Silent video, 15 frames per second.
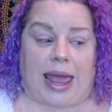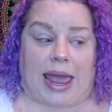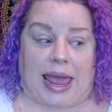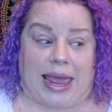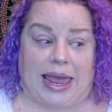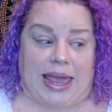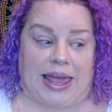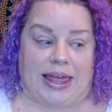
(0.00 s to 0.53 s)

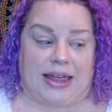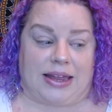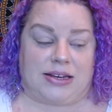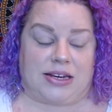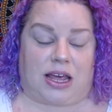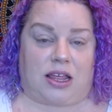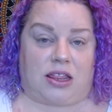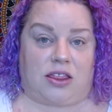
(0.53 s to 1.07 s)

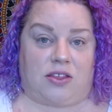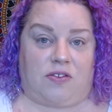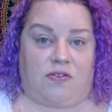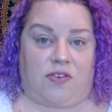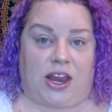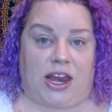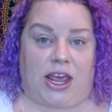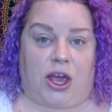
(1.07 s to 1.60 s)
And the
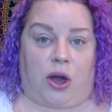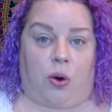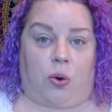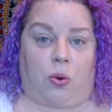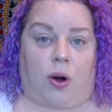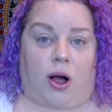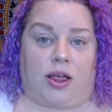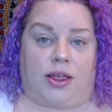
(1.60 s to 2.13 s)
video
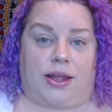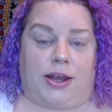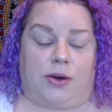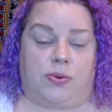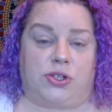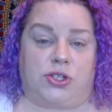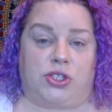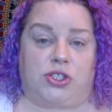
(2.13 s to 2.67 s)
quality
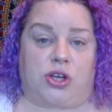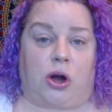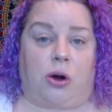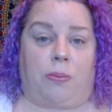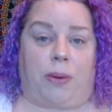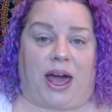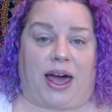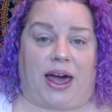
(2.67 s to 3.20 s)
was so
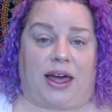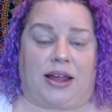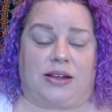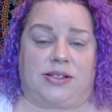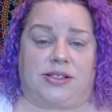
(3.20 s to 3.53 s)
bad.